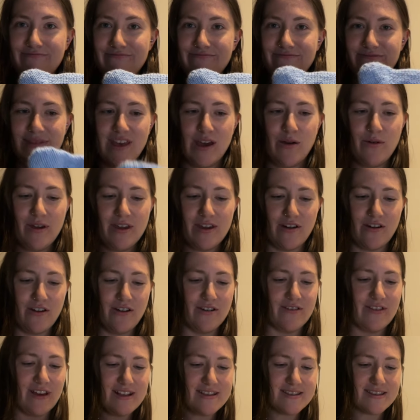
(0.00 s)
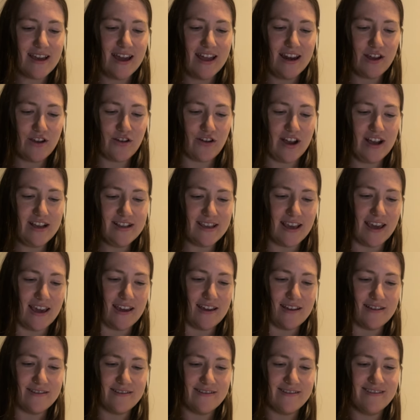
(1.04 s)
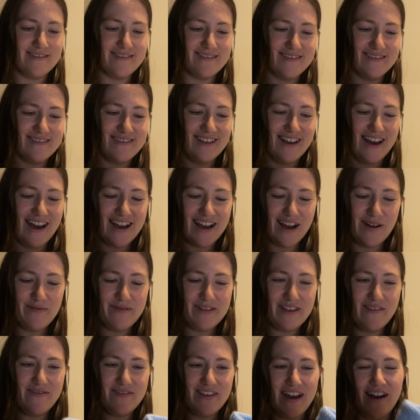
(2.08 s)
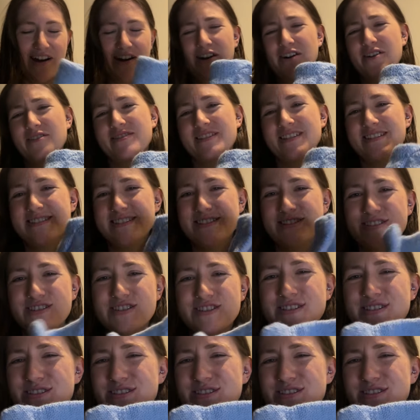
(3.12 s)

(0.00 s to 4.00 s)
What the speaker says: there we go. That's kind of crazy. I can't believe that. Oh, this is just